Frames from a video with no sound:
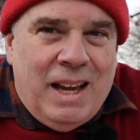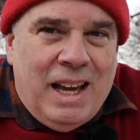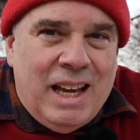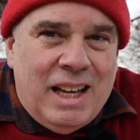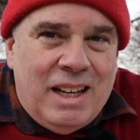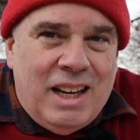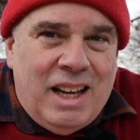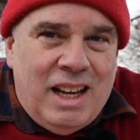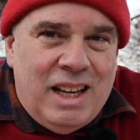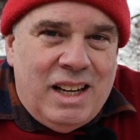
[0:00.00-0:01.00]
And
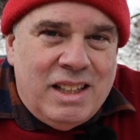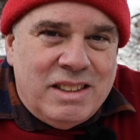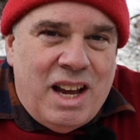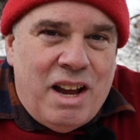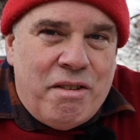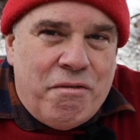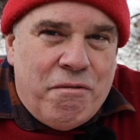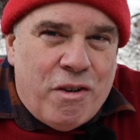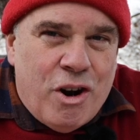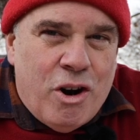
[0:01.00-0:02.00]
it is a
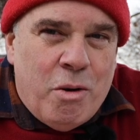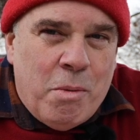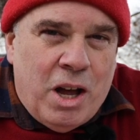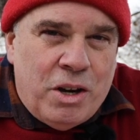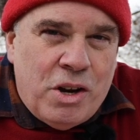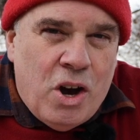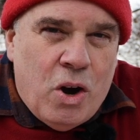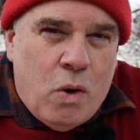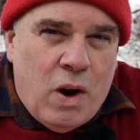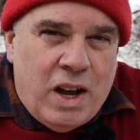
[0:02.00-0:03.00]
firm a
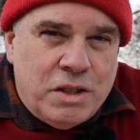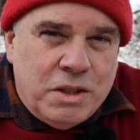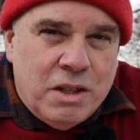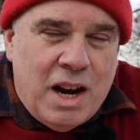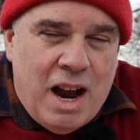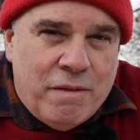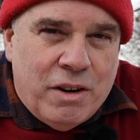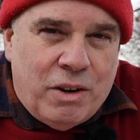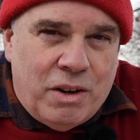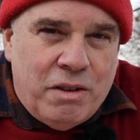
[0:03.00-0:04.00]
no as you're
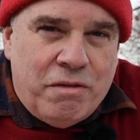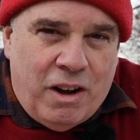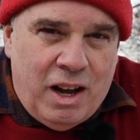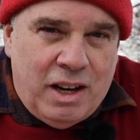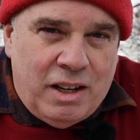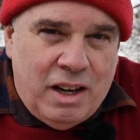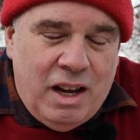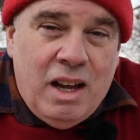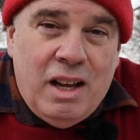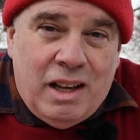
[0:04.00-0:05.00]
ever going to find.
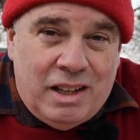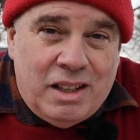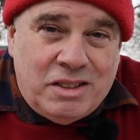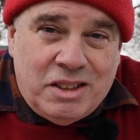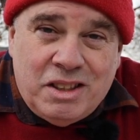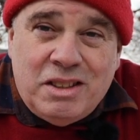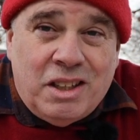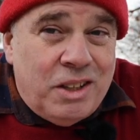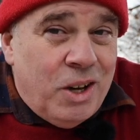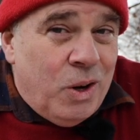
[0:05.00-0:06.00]
It is just
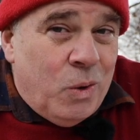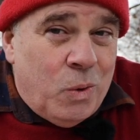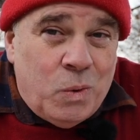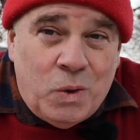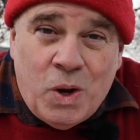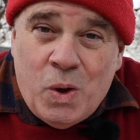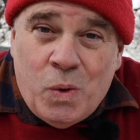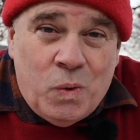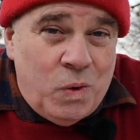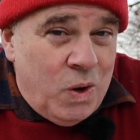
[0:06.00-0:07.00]
a no,
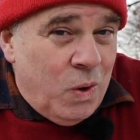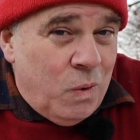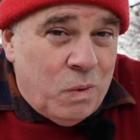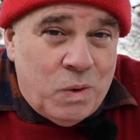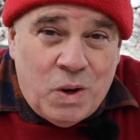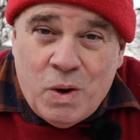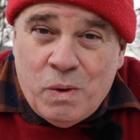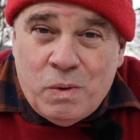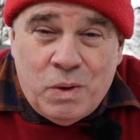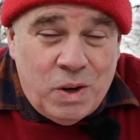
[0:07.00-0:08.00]
no, no,
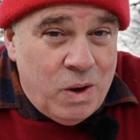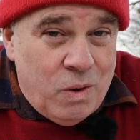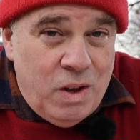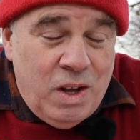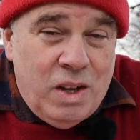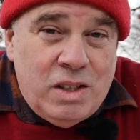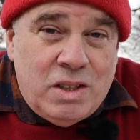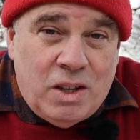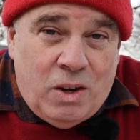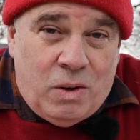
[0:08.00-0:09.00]
no, no.
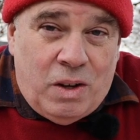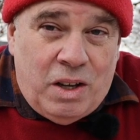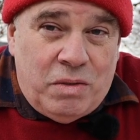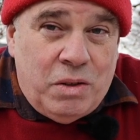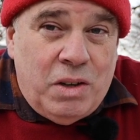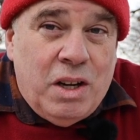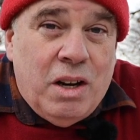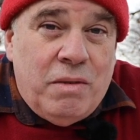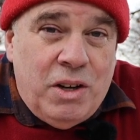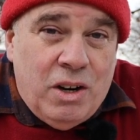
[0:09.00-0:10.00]
So if you
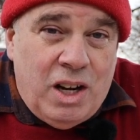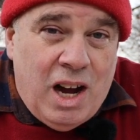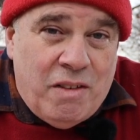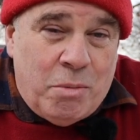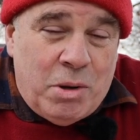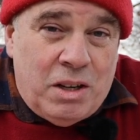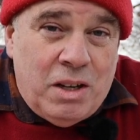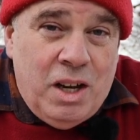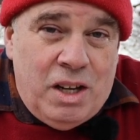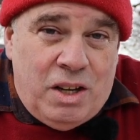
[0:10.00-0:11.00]
hear of your
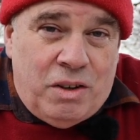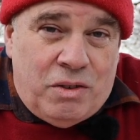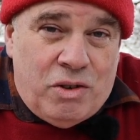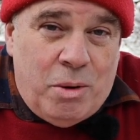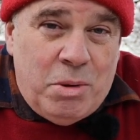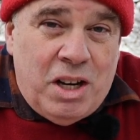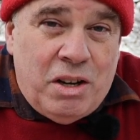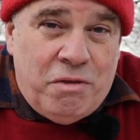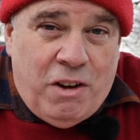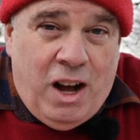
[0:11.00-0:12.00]
government
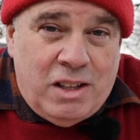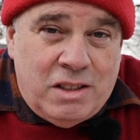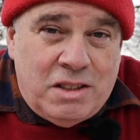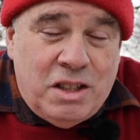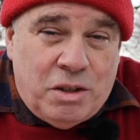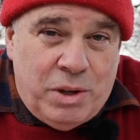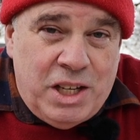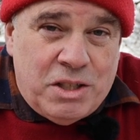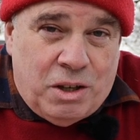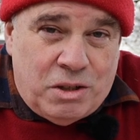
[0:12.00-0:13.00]
contributing funds to the
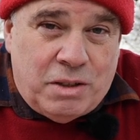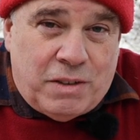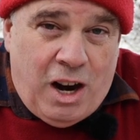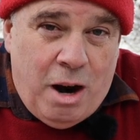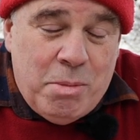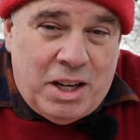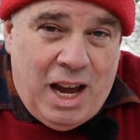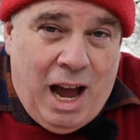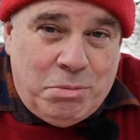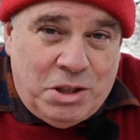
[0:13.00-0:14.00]
research of carbon
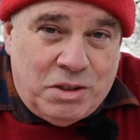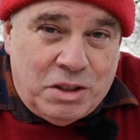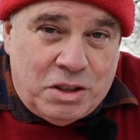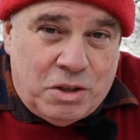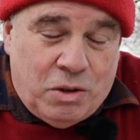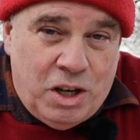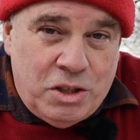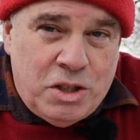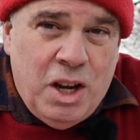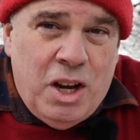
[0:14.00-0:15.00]
capture and
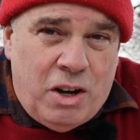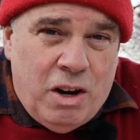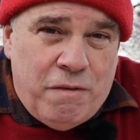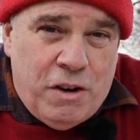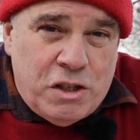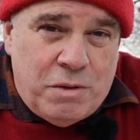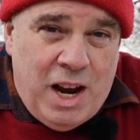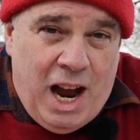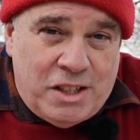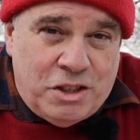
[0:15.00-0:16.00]
storage, your first
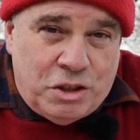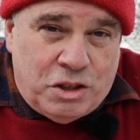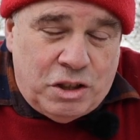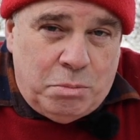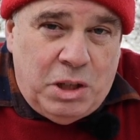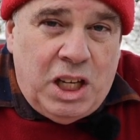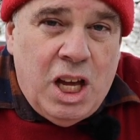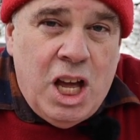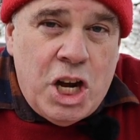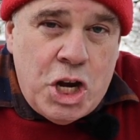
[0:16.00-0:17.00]
reaction should be
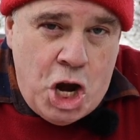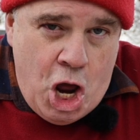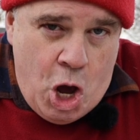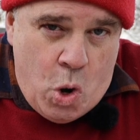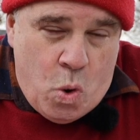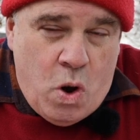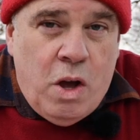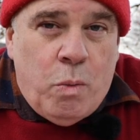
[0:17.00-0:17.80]
no.